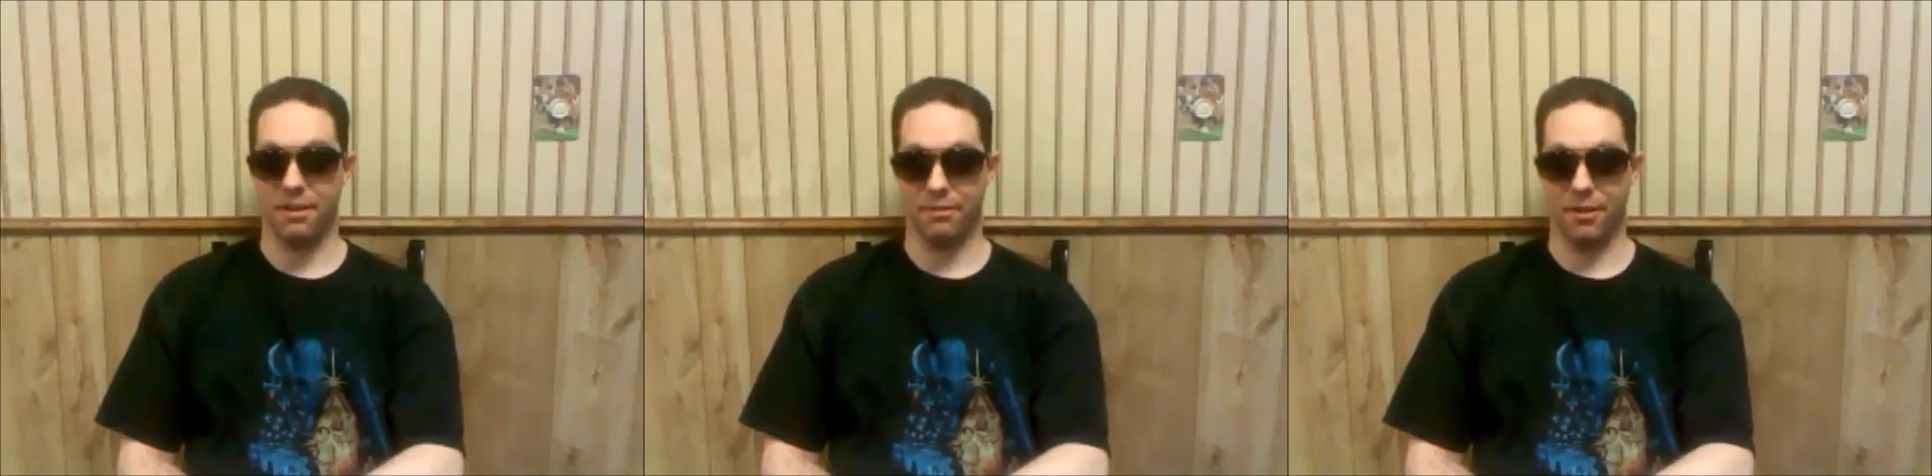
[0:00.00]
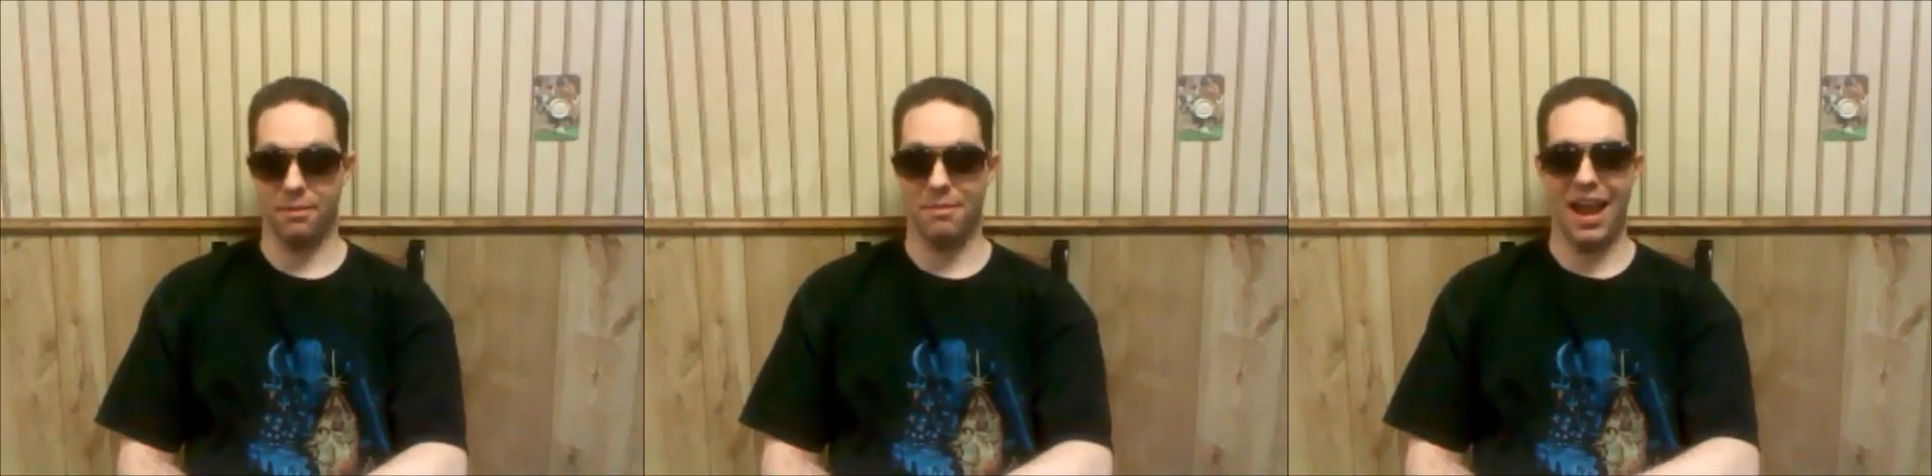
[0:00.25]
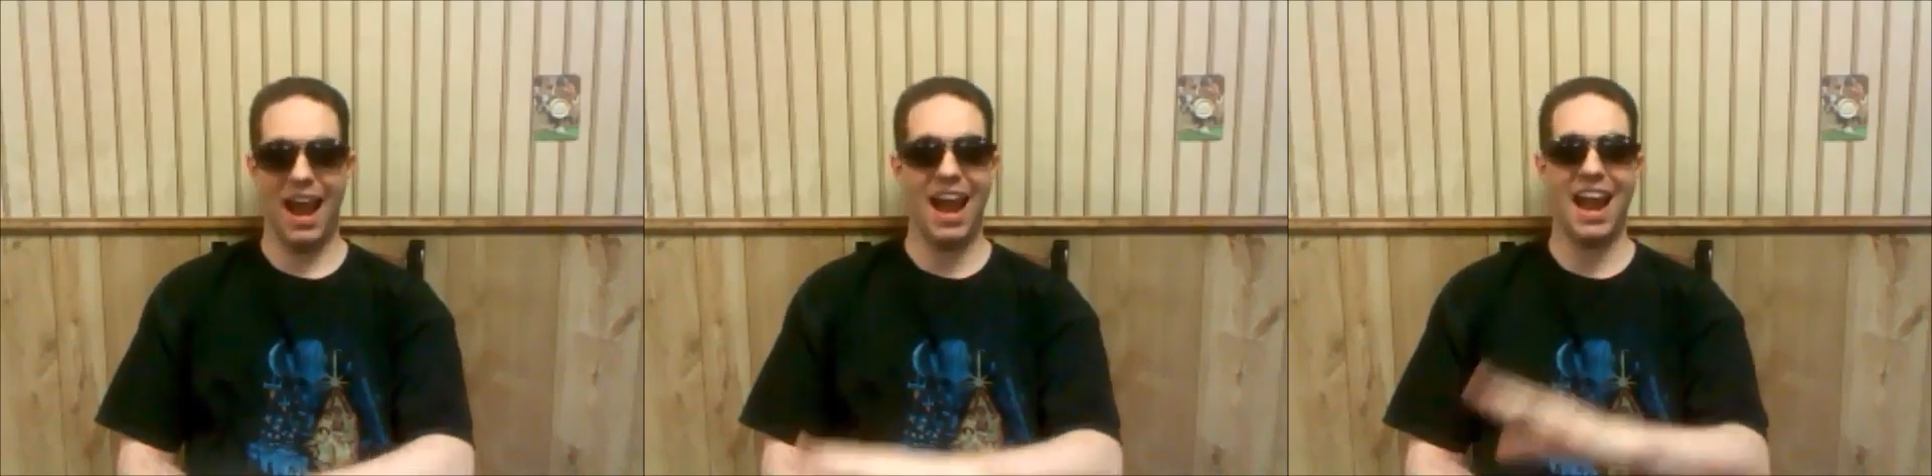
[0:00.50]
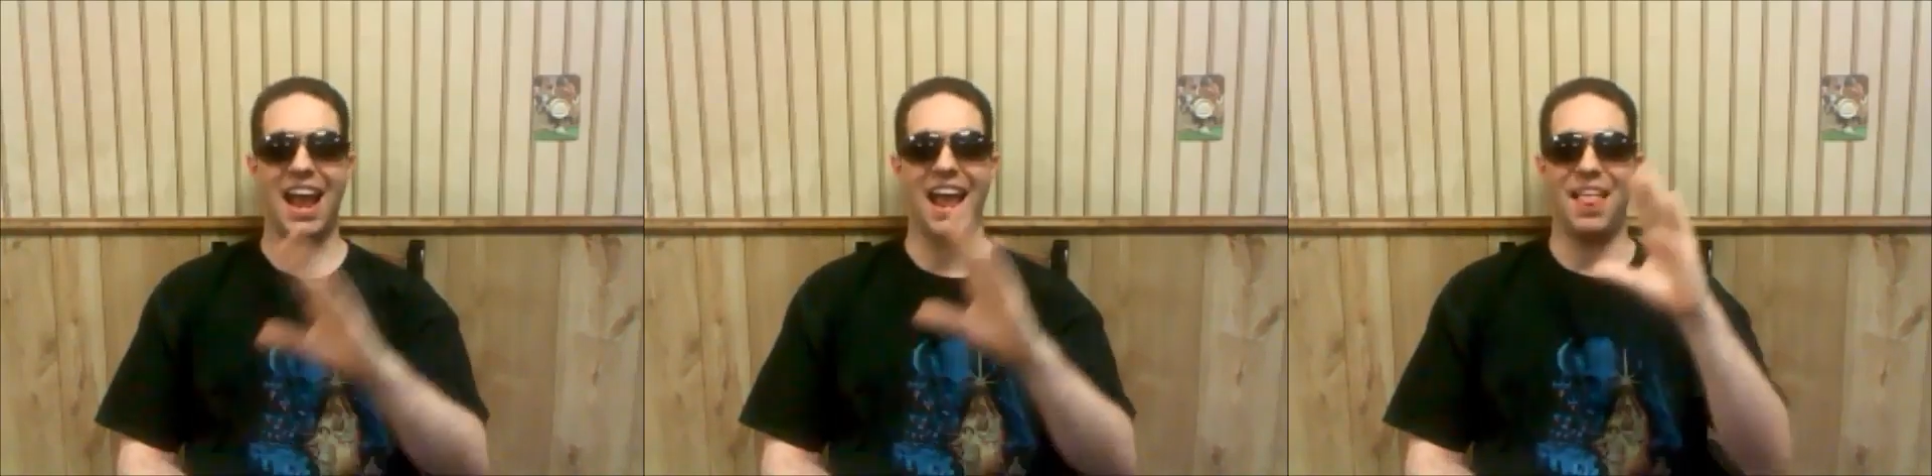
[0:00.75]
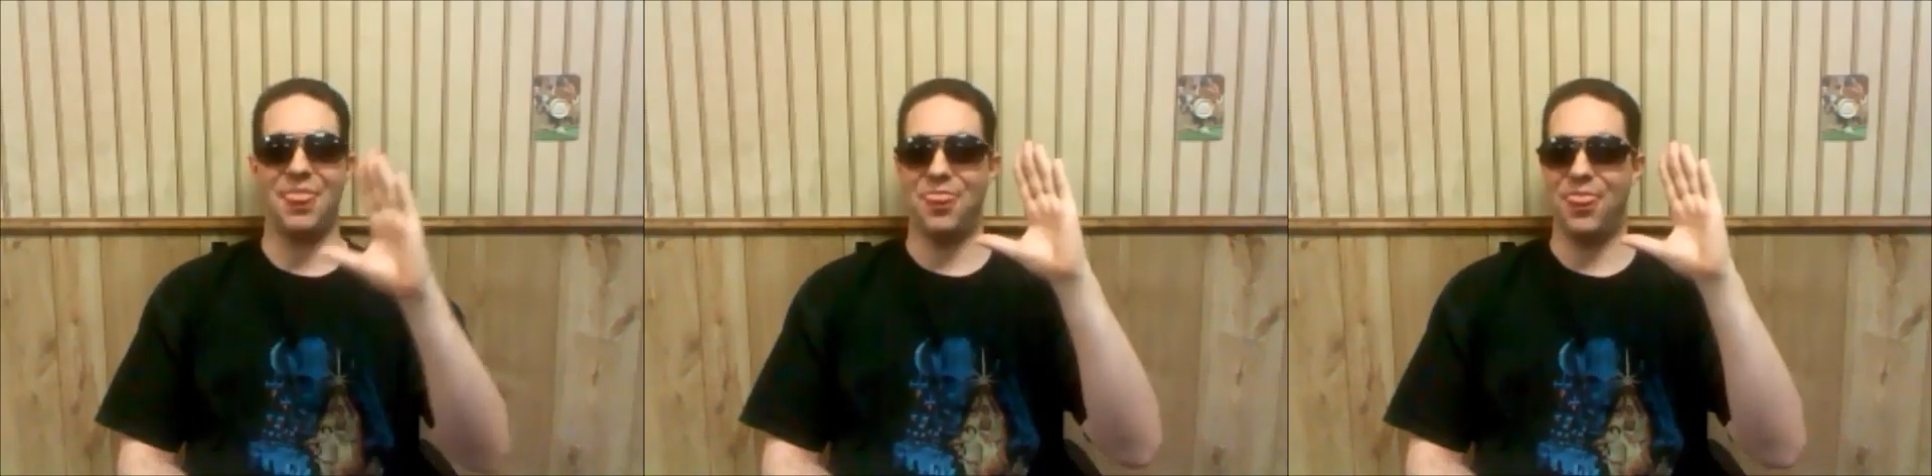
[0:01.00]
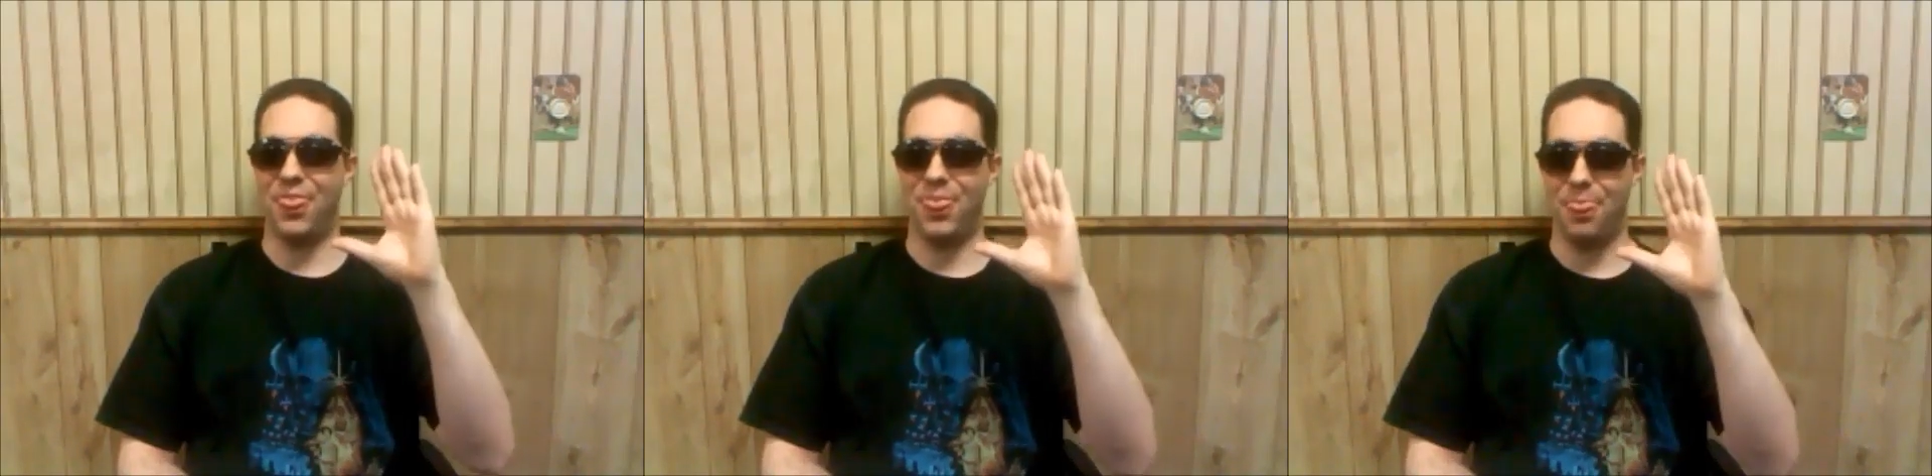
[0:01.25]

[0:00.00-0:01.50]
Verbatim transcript: of them and